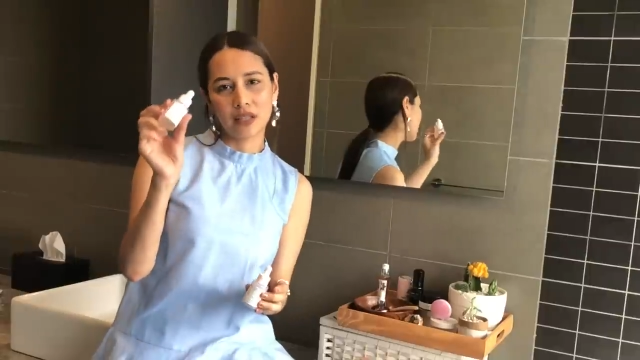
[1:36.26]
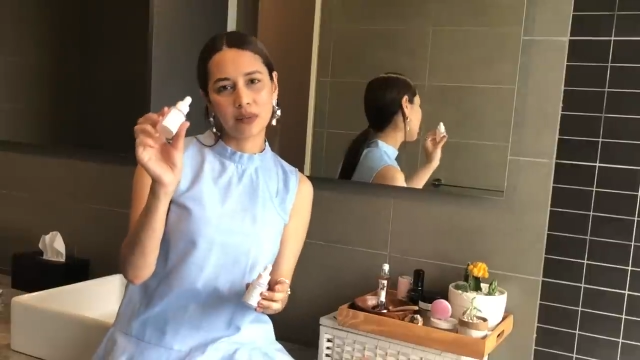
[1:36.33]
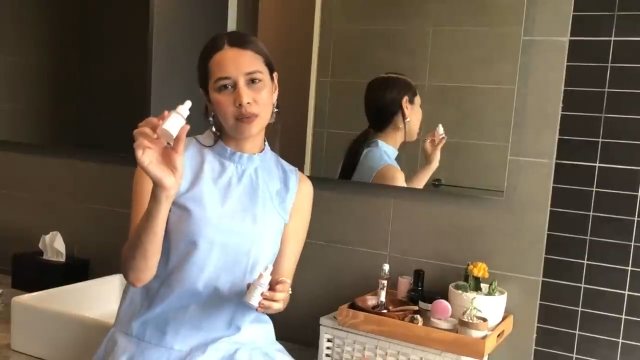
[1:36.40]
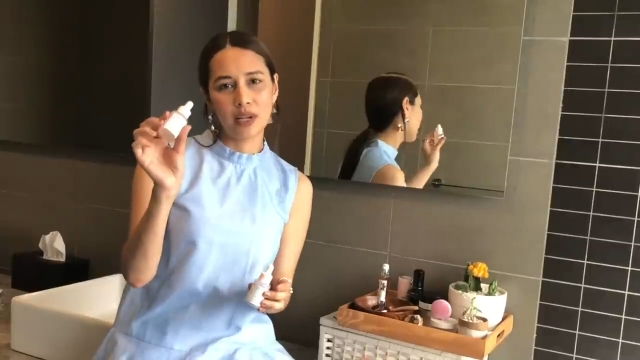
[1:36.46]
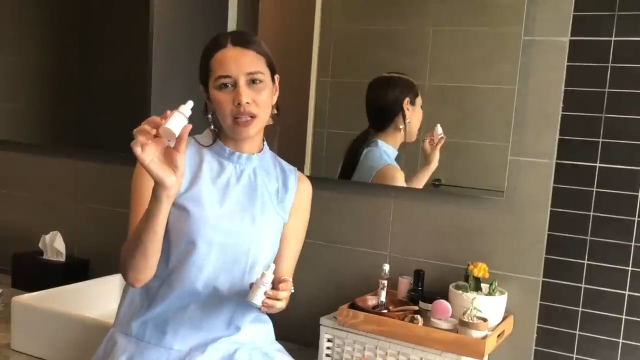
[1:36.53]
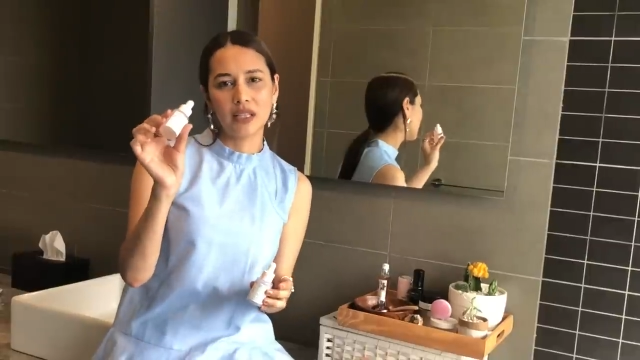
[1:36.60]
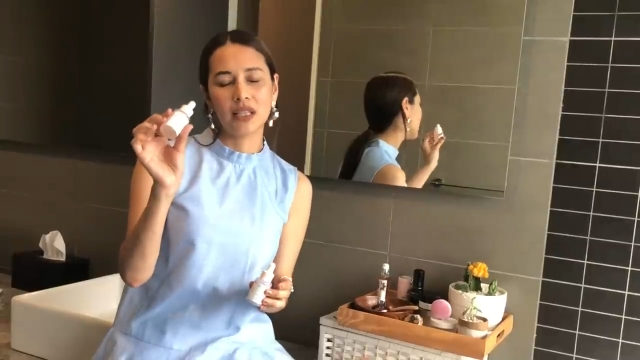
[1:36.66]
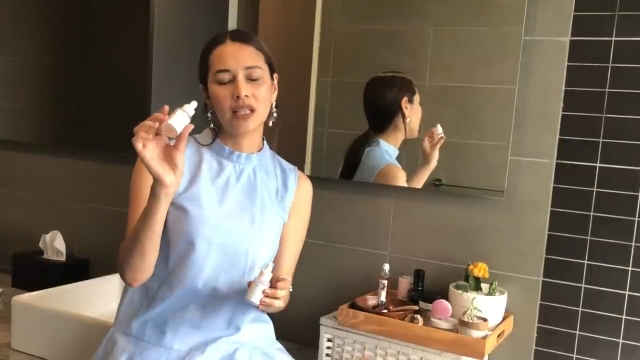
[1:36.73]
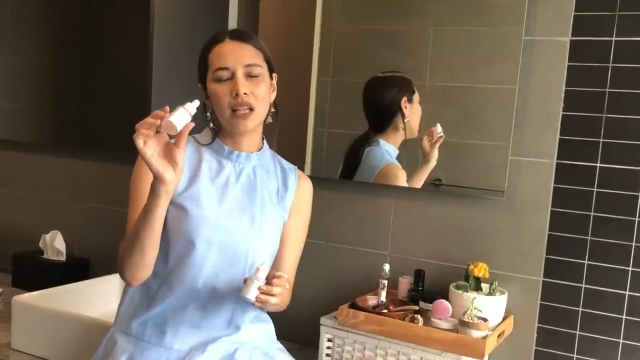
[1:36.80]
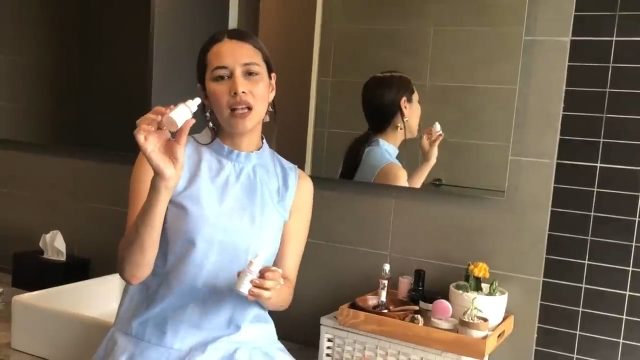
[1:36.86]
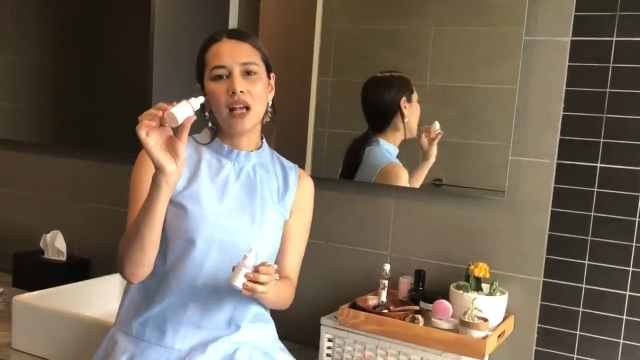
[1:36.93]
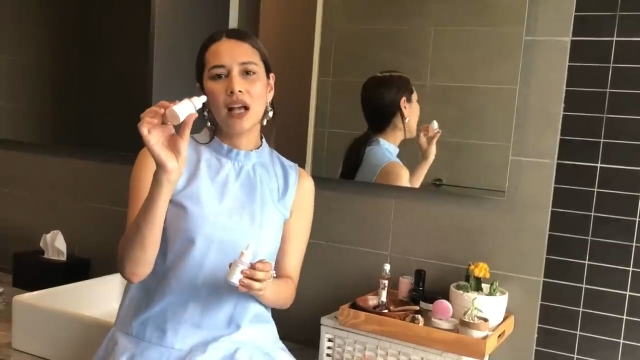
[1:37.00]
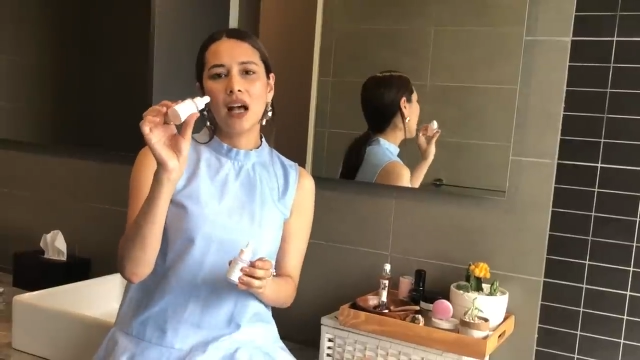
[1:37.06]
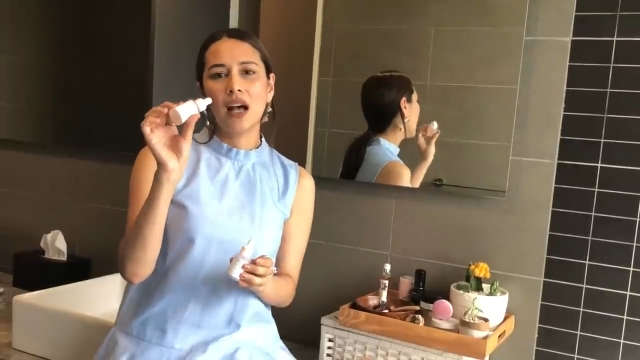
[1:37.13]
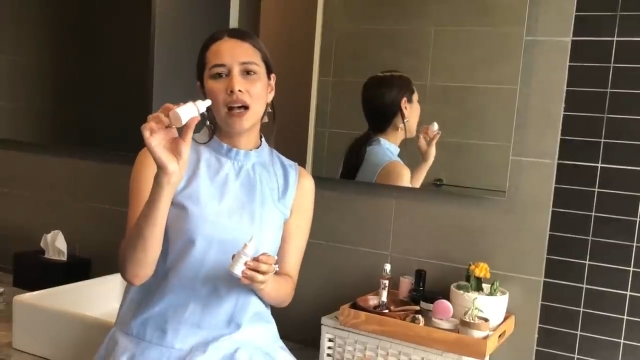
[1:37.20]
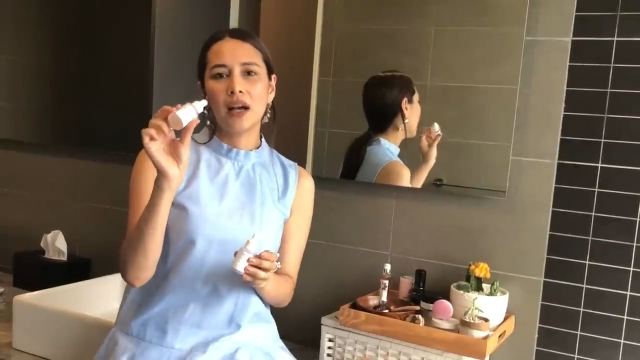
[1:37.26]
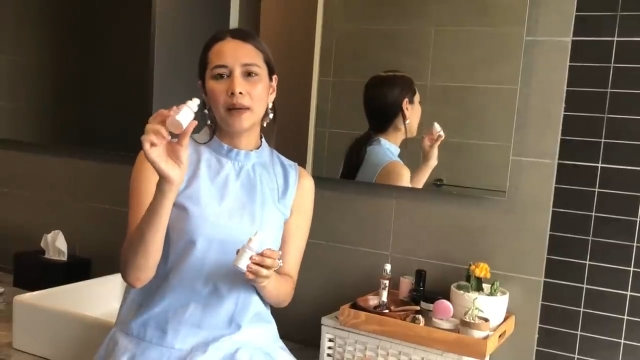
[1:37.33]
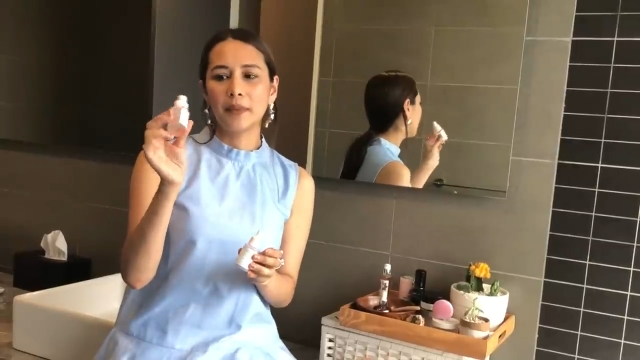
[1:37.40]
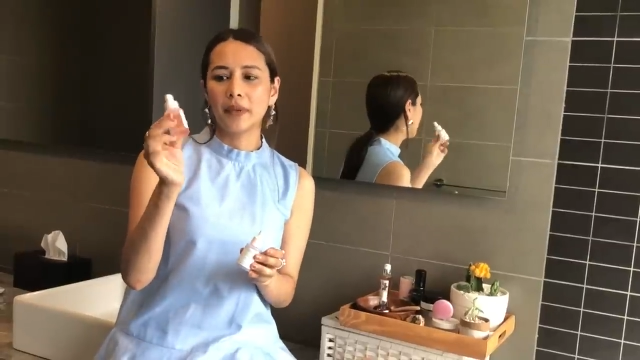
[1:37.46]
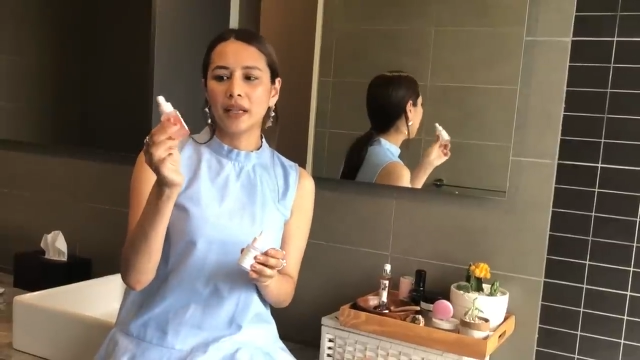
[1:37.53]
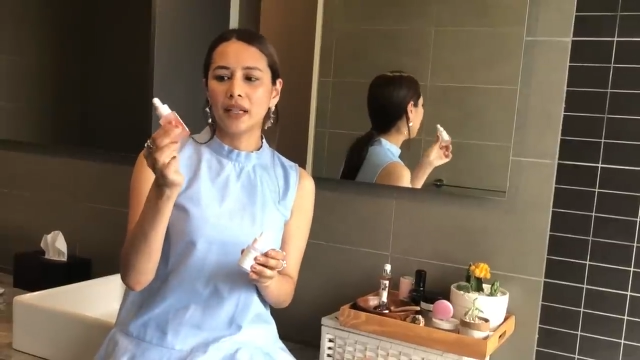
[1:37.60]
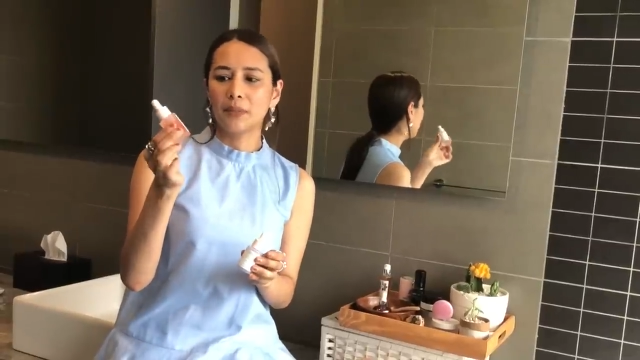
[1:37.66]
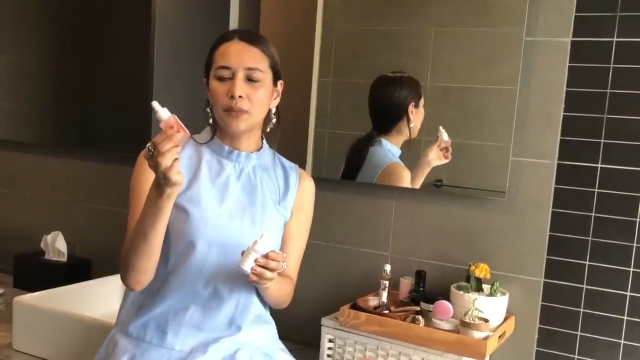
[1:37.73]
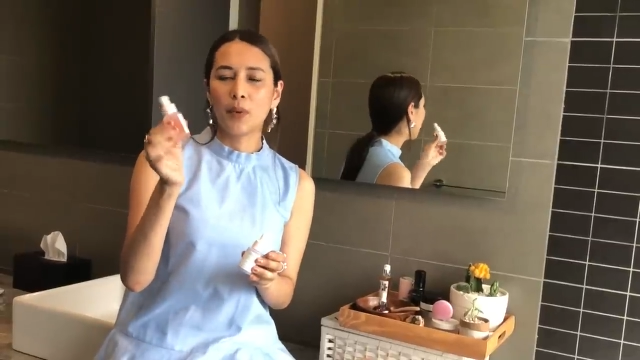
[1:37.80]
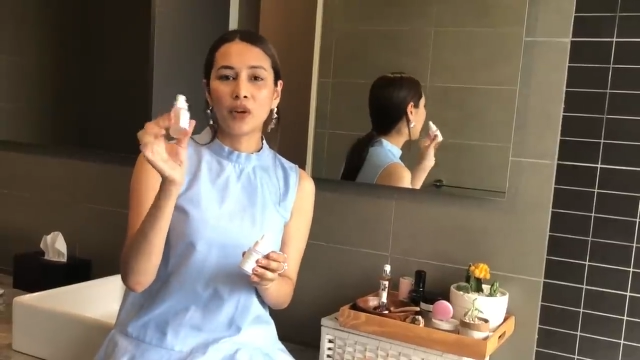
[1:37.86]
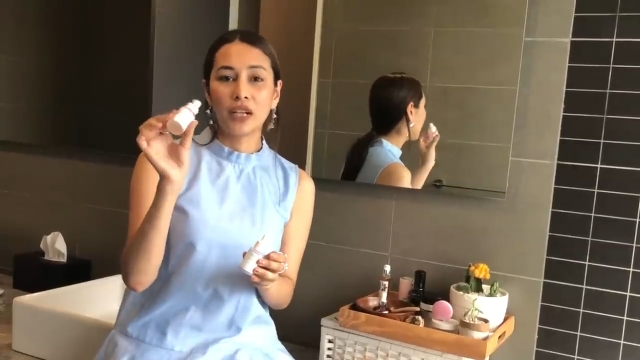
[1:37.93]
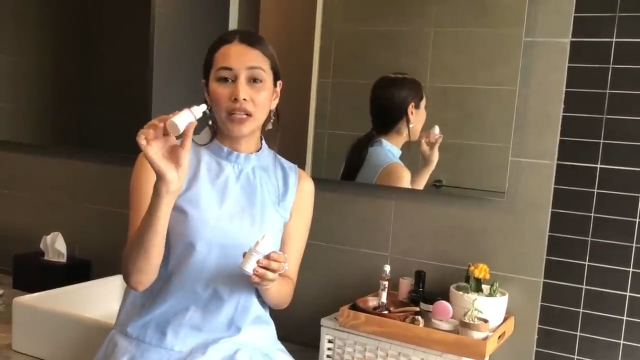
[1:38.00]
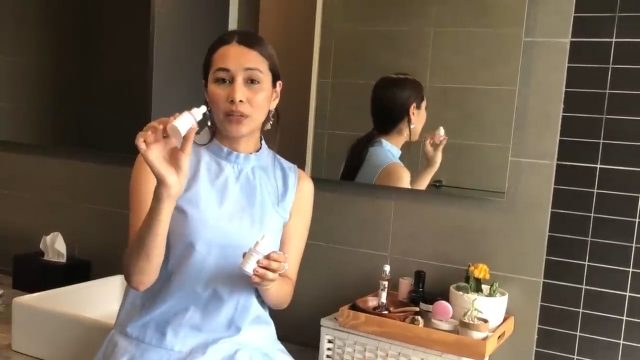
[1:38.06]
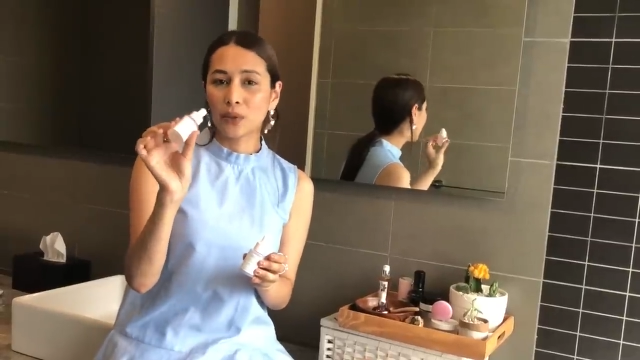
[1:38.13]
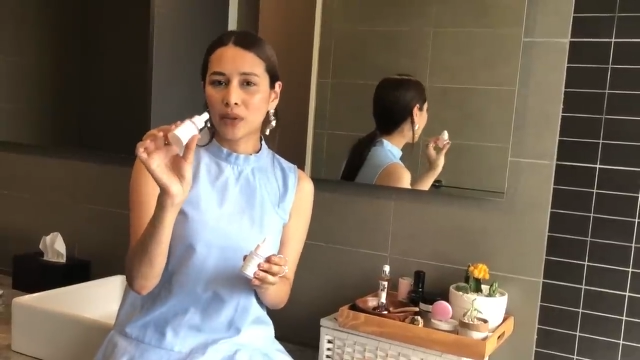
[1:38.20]
this one's
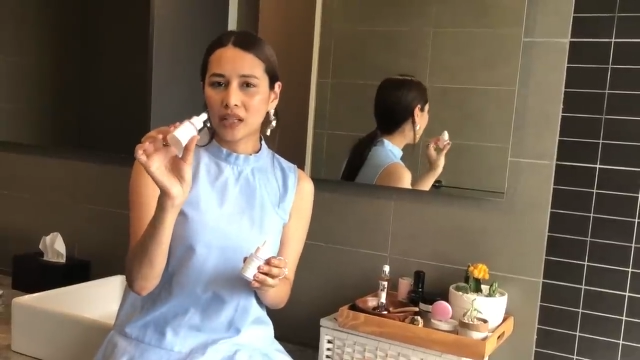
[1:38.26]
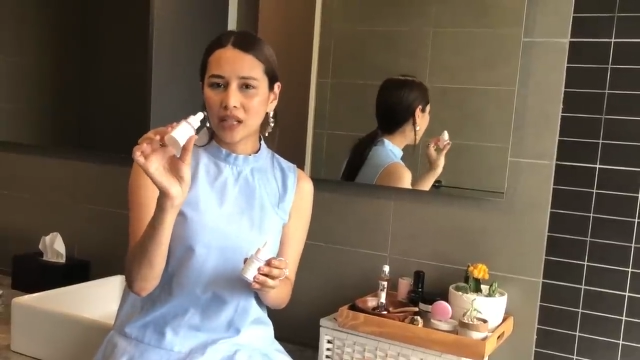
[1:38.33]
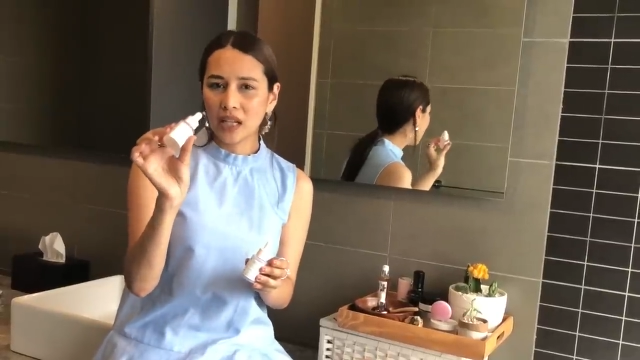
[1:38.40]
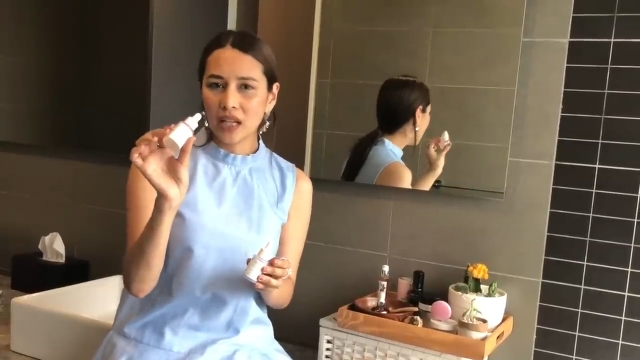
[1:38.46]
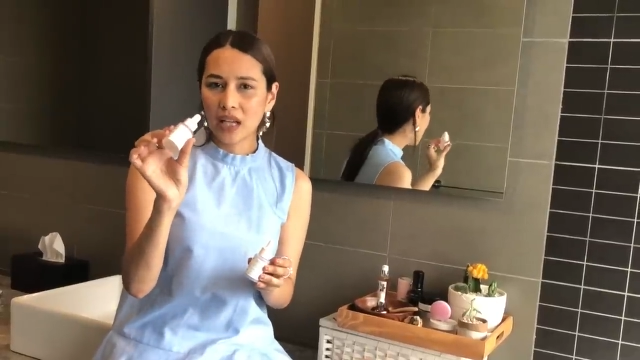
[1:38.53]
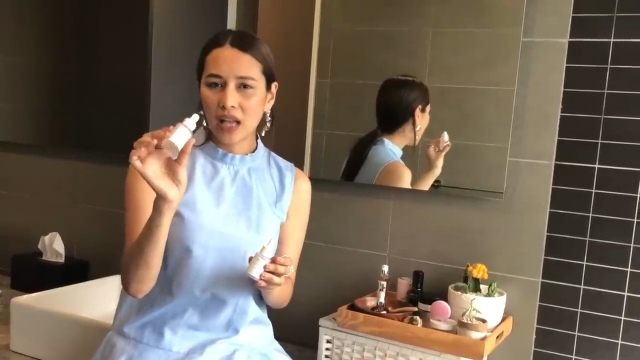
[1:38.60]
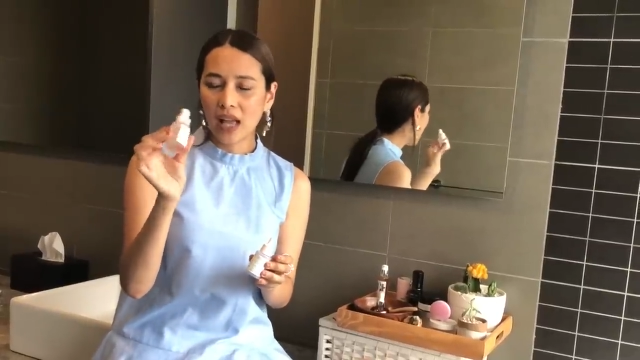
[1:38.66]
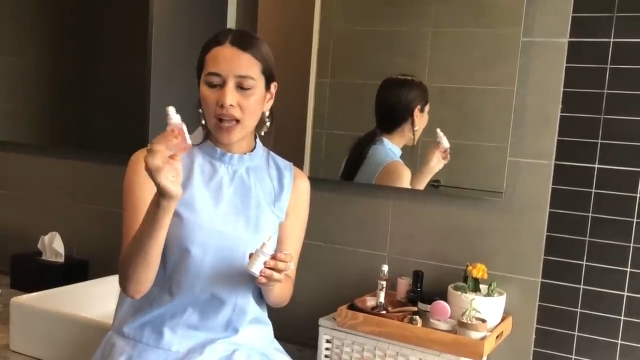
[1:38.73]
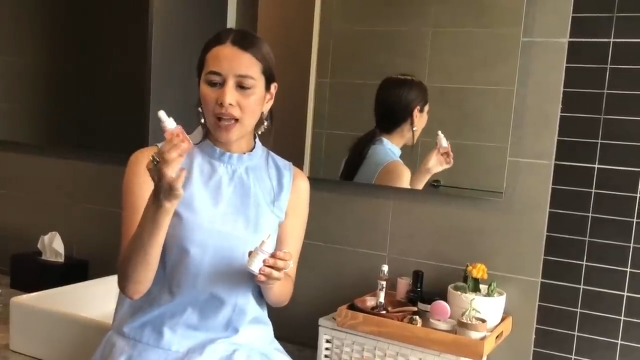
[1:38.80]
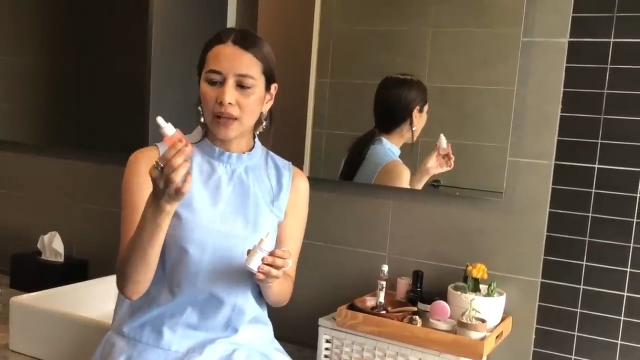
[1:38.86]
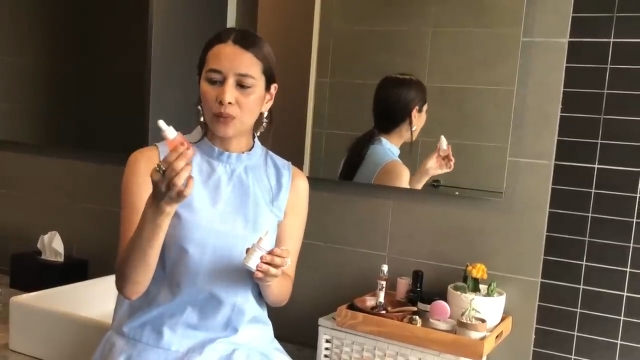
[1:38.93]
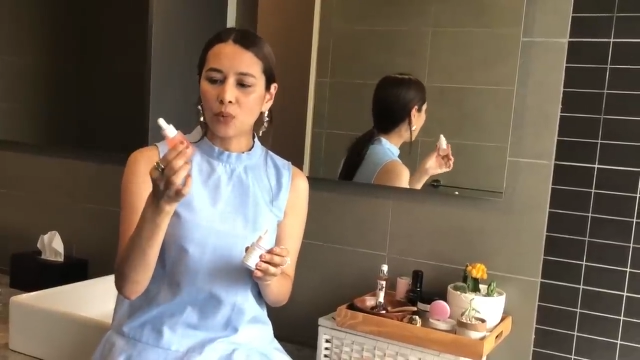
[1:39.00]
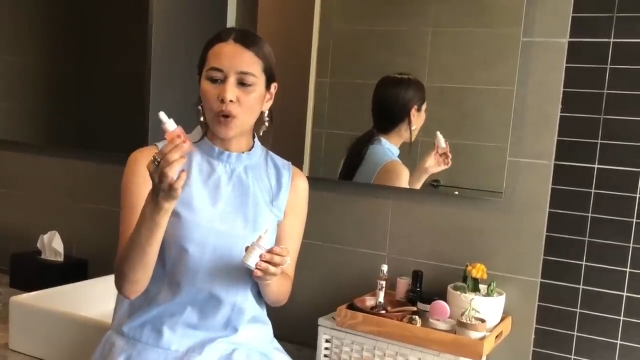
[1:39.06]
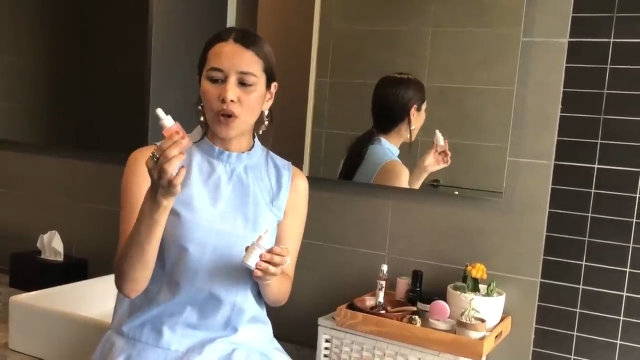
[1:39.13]
more liquidy and